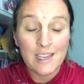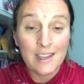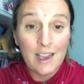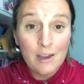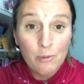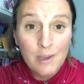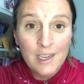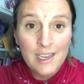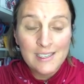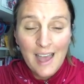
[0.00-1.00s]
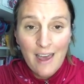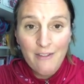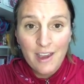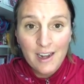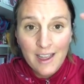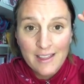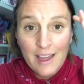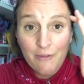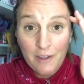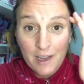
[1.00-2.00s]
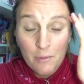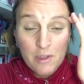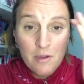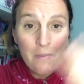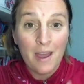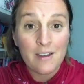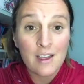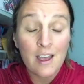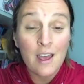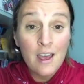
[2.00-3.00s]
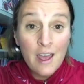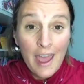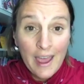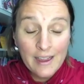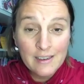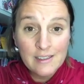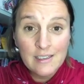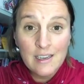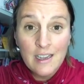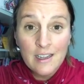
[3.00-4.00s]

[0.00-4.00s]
And that really is having like that feeling with your mind and